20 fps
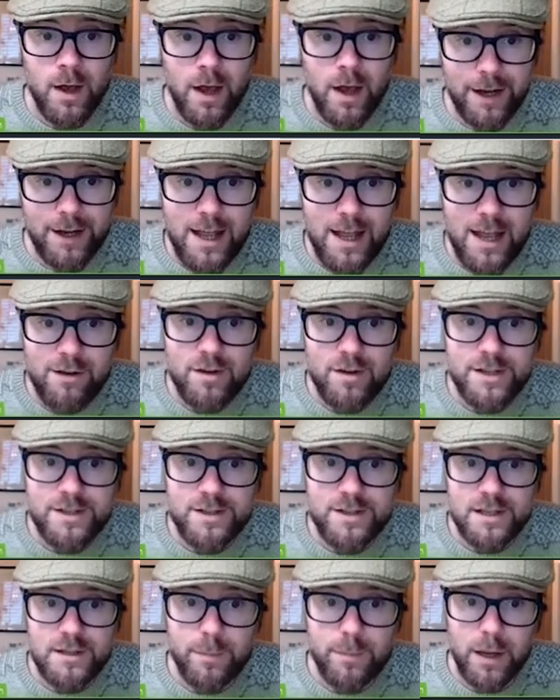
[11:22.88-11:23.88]
And here is
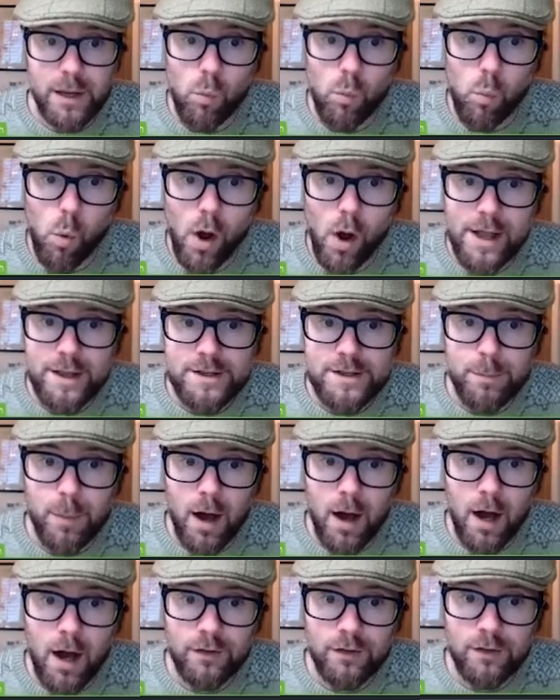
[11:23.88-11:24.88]
this big white
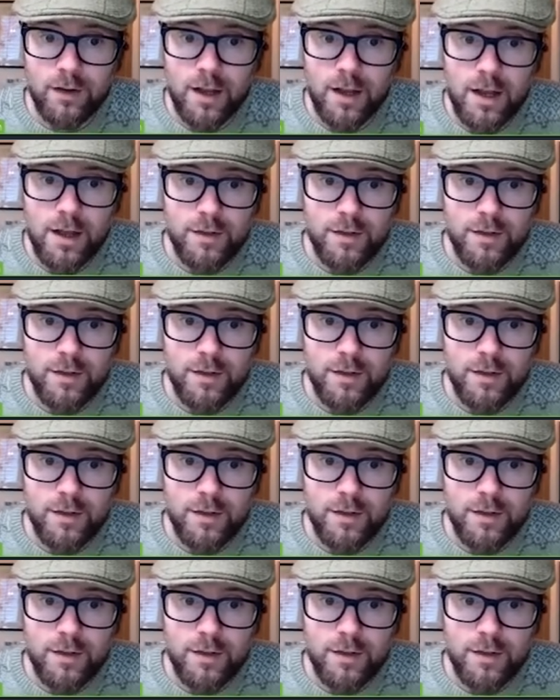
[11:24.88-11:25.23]
part here.